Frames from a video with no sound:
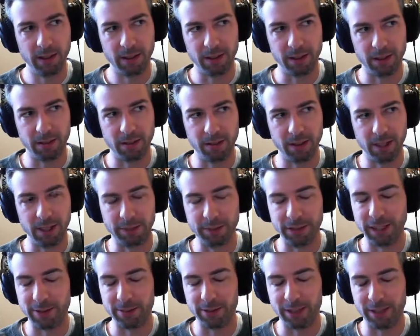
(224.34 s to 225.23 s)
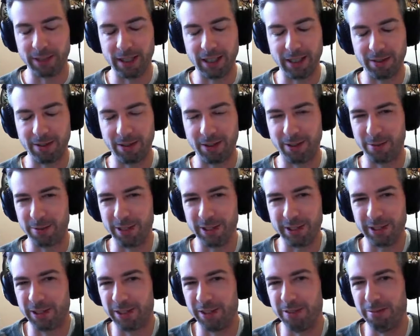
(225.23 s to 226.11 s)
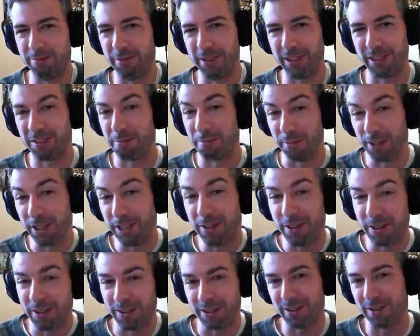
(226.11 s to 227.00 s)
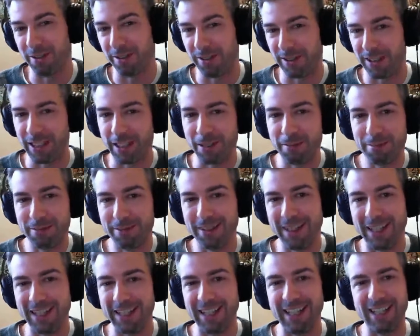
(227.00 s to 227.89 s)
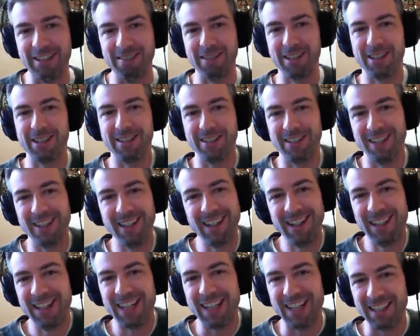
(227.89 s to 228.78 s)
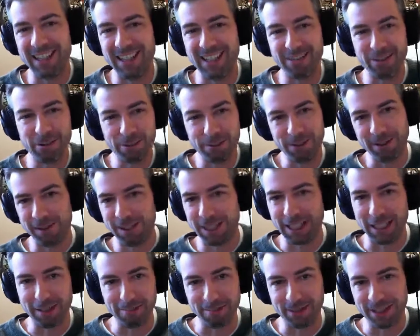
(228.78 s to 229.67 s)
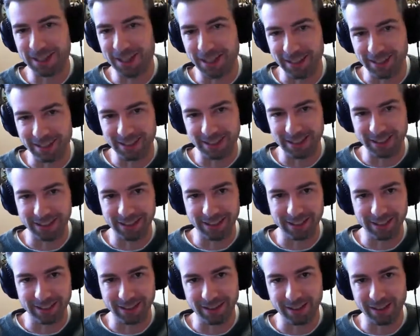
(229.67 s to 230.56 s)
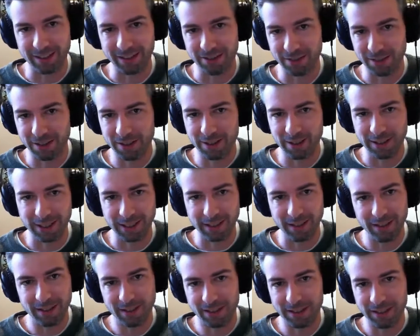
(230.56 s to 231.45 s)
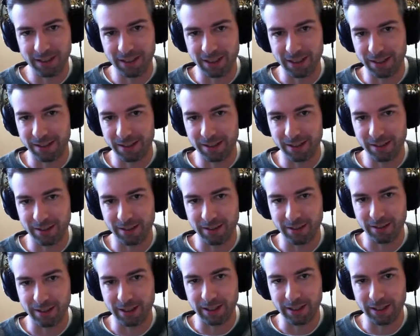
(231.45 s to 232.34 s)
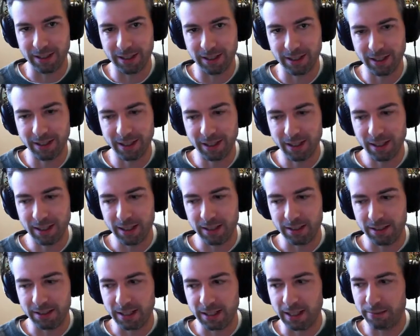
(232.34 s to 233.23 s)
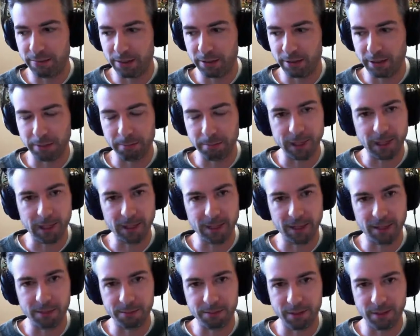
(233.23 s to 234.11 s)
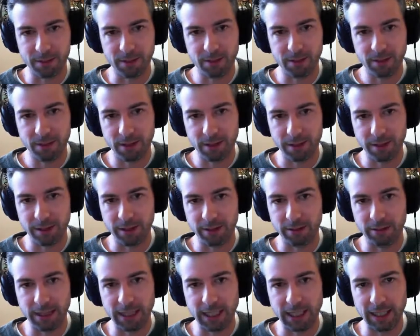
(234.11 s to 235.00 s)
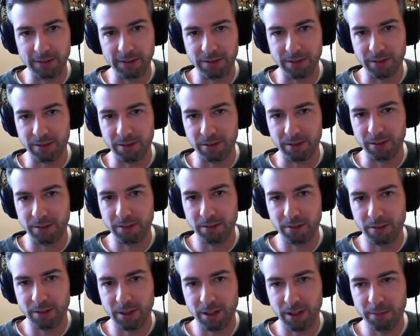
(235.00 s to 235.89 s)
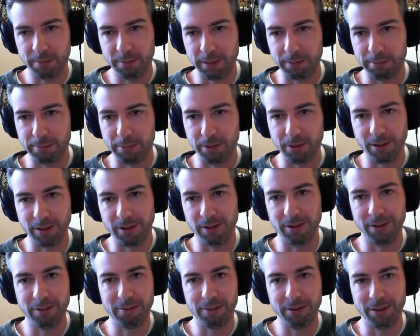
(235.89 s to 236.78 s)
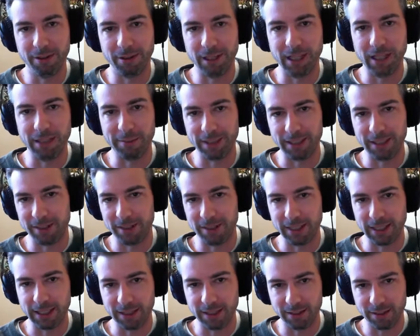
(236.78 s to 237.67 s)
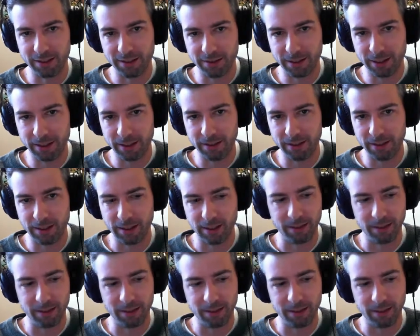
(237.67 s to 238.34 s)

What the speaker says: I was always good with computers growing up. I never programmed until university. So it's definitely possible. You don't have to be born programming to get into it.